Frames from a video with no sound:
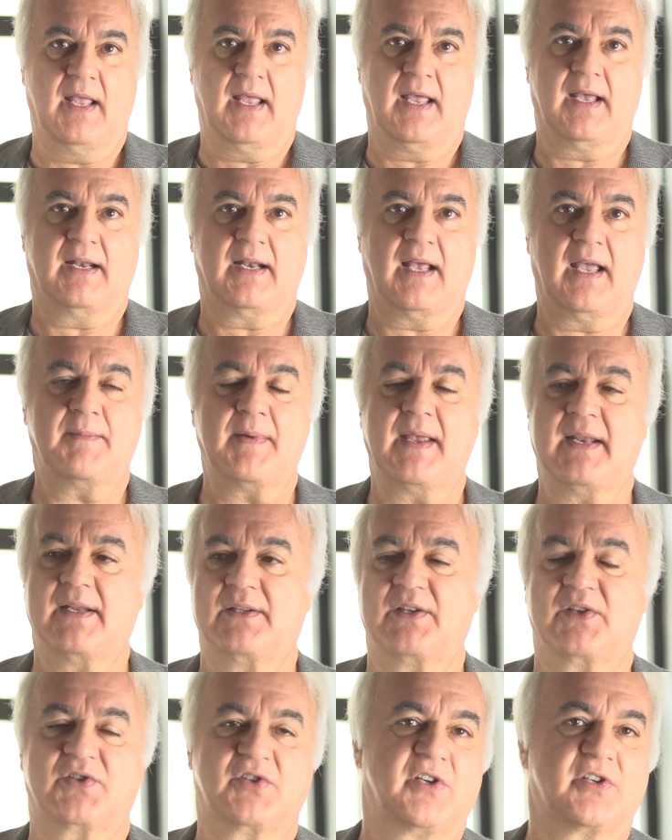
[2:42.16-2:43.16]
And I made a
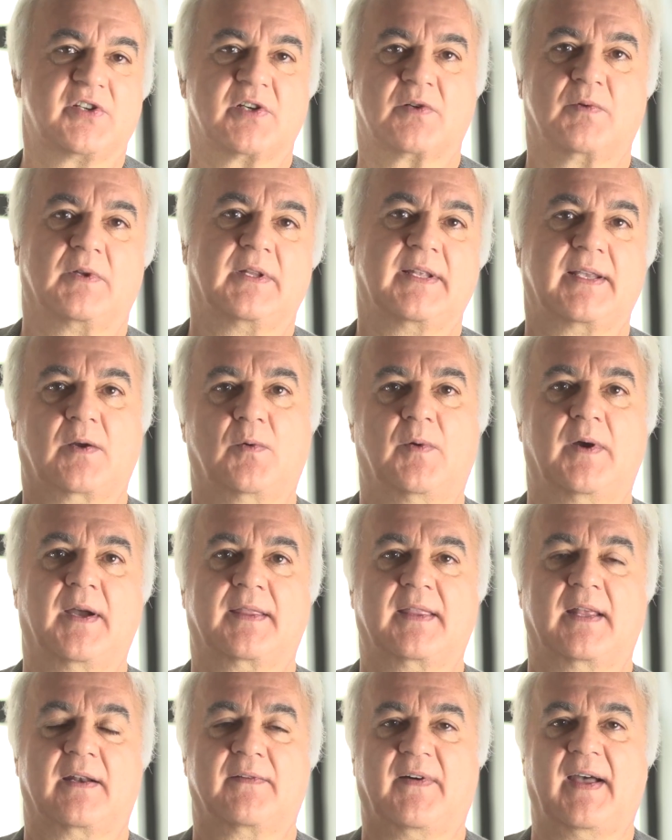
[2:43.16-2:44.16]
decision really
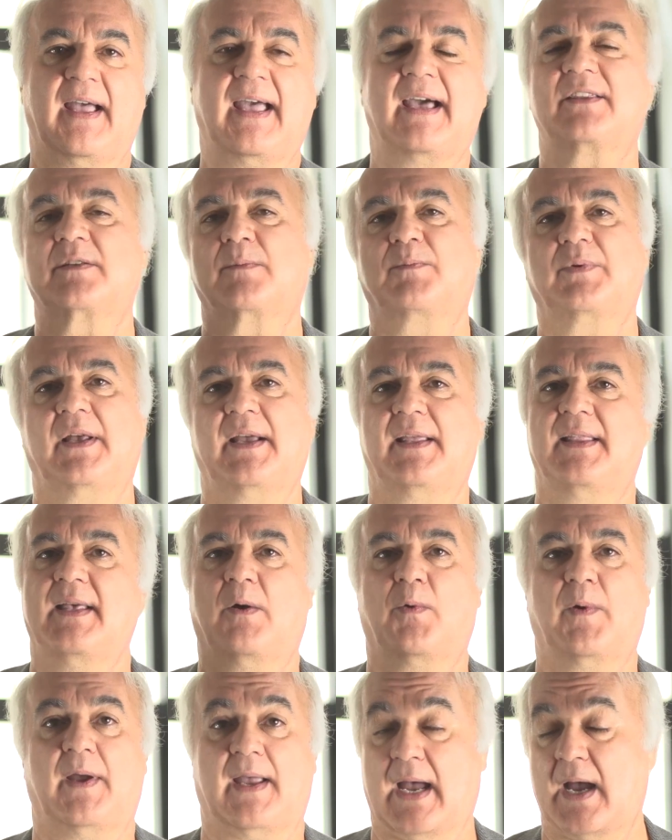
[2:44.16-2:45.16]
quick that if I had to play
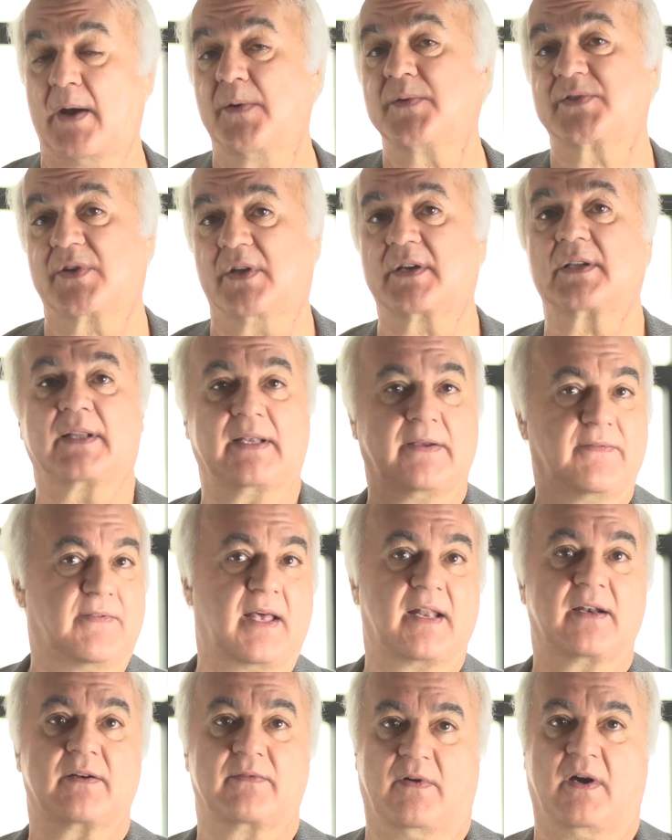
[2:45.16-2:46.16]
that way, I was going to leave
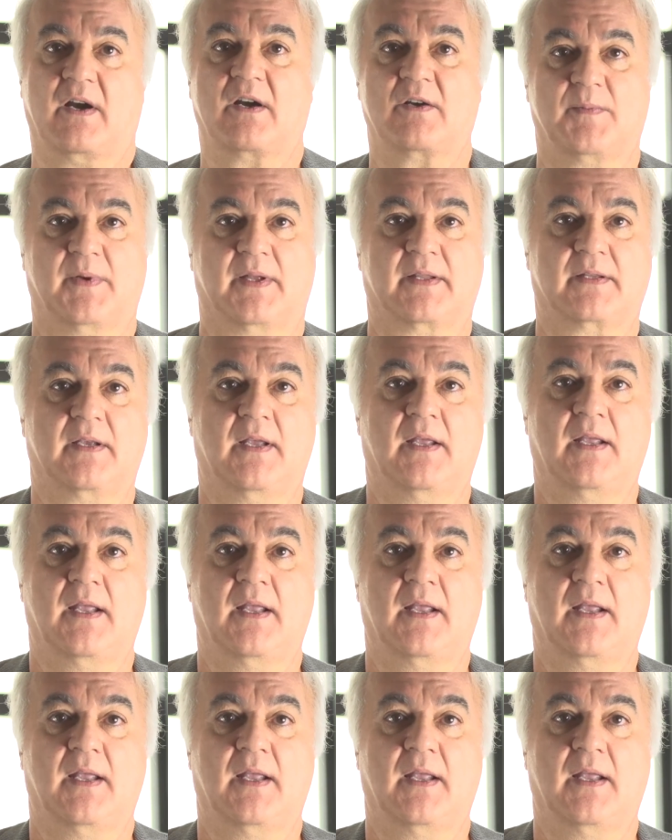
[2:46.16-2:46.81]
that environment.